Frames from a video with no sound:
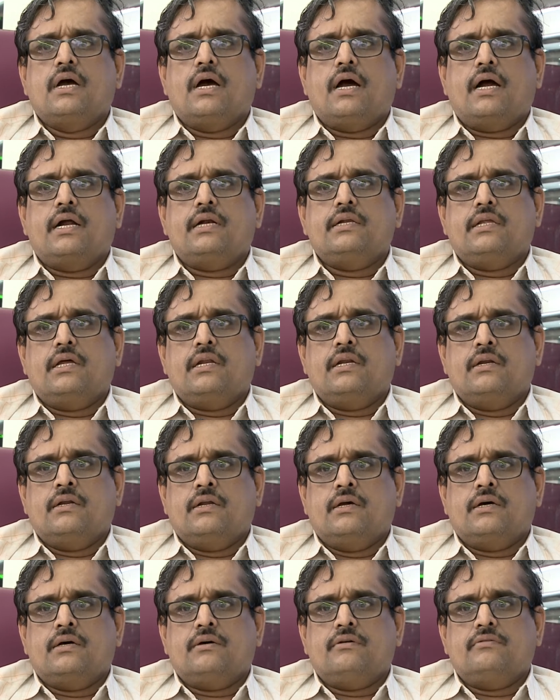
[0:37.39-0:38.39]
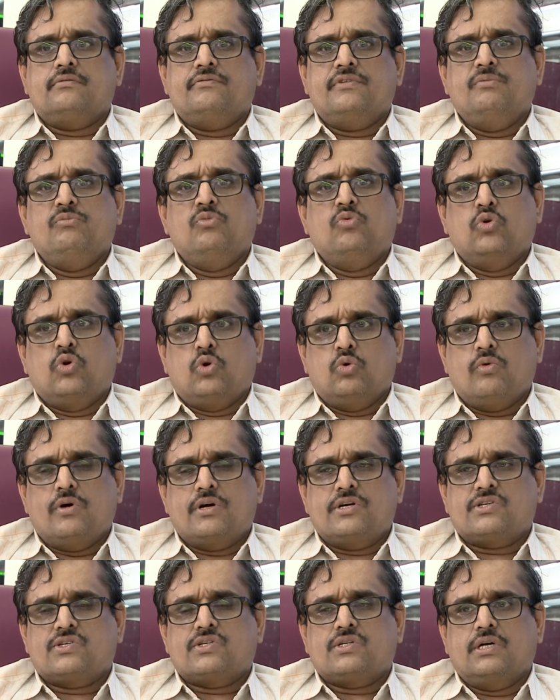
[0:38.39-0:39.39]
and then we moved
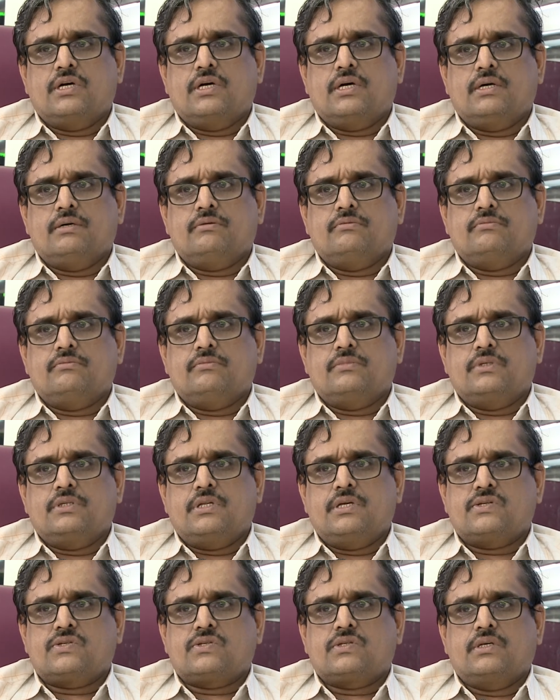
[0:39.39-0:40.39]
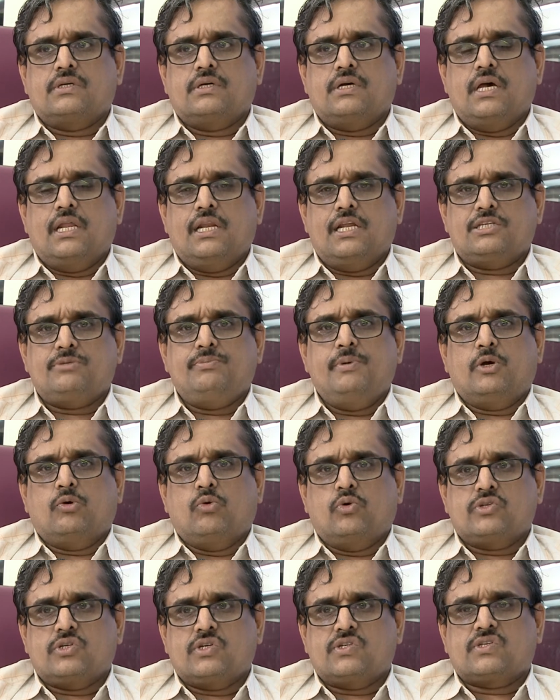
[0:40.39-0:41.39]
towards this LHB
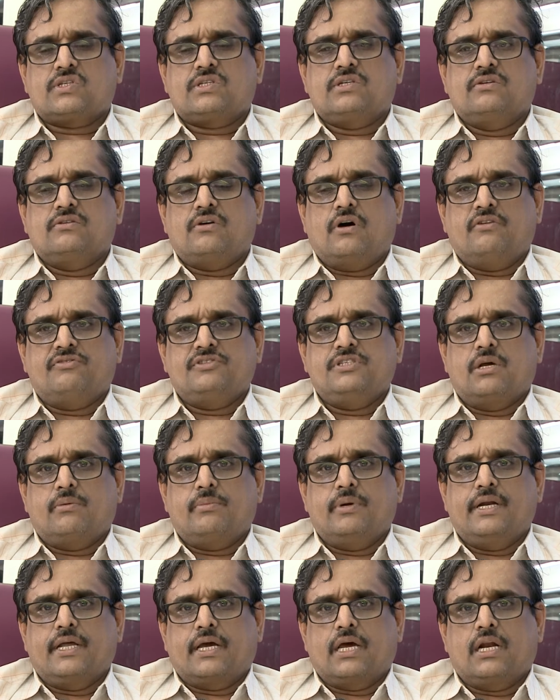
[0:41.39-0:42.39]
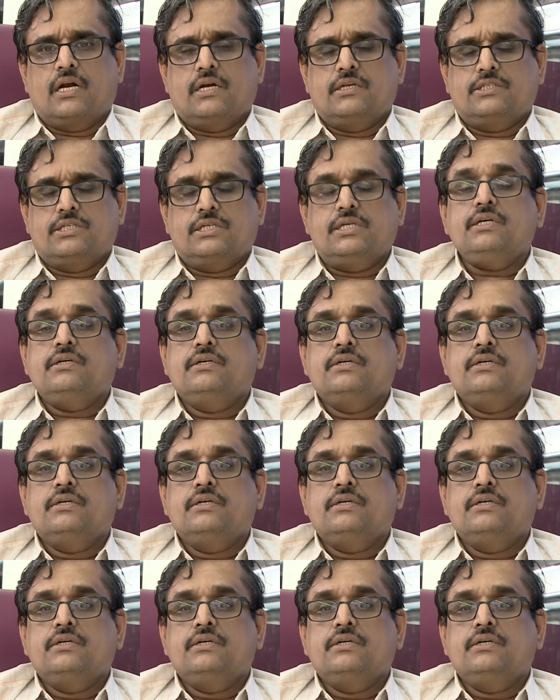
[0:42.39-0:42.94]
coaches of German technology